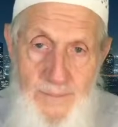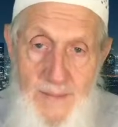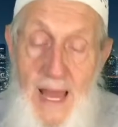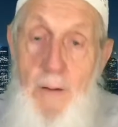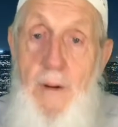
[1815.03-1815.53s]

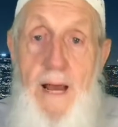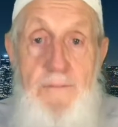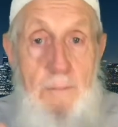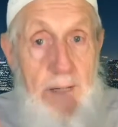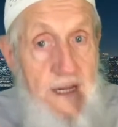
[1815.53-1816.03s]
And we have to
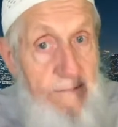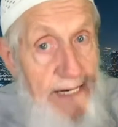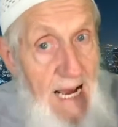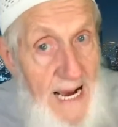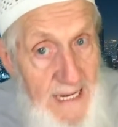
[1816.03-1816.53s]
believe in
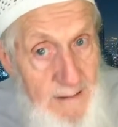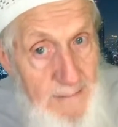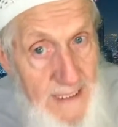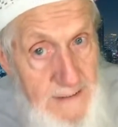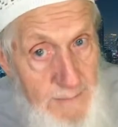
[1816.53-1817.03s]
Adam
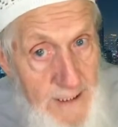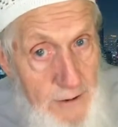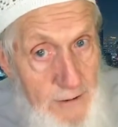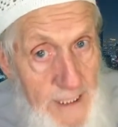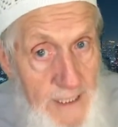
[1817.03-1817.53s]
as being
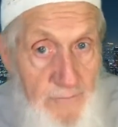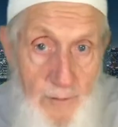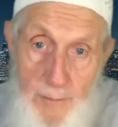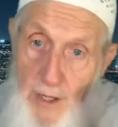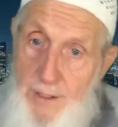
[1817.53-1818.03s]
created from
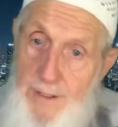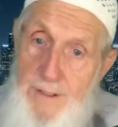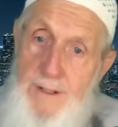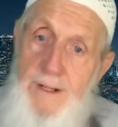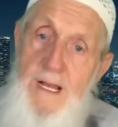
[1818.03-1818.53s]
dirt,
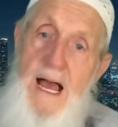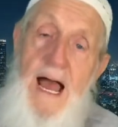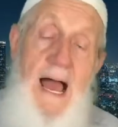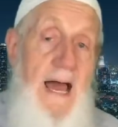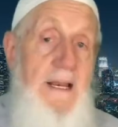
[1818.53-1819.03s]

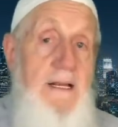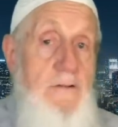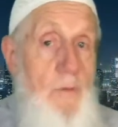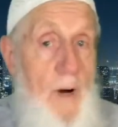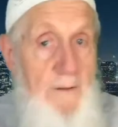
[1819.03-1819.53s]
and his
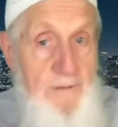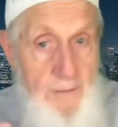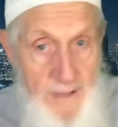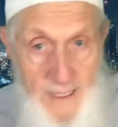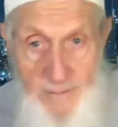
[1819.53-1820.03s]
wife
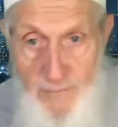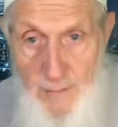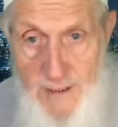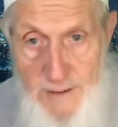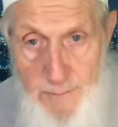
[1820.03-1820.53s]
created from
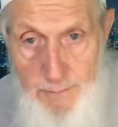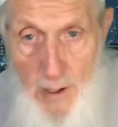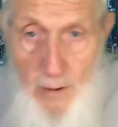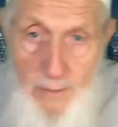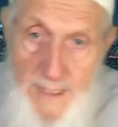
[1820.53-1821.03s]
his
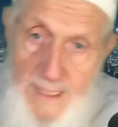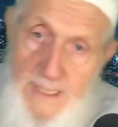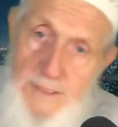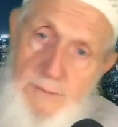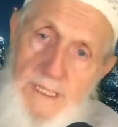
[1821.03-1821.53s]
bone in
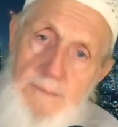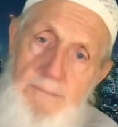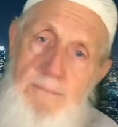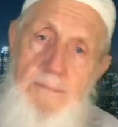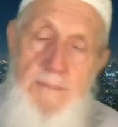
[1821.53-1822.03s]
his rib.
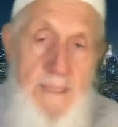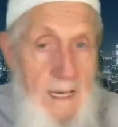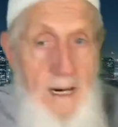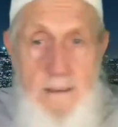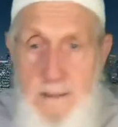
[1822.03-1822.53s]

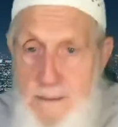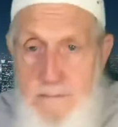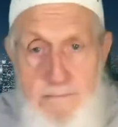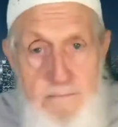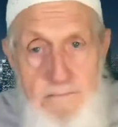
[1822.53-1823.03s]
Yeah?
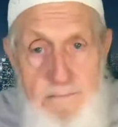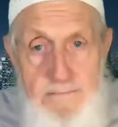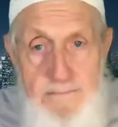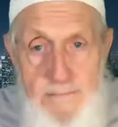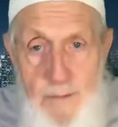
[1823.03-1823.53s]

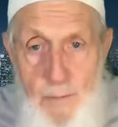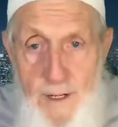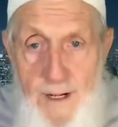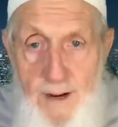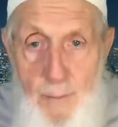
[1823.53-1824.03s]

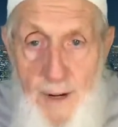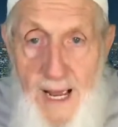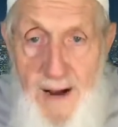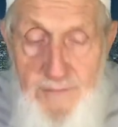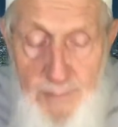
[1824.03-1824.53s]
We have to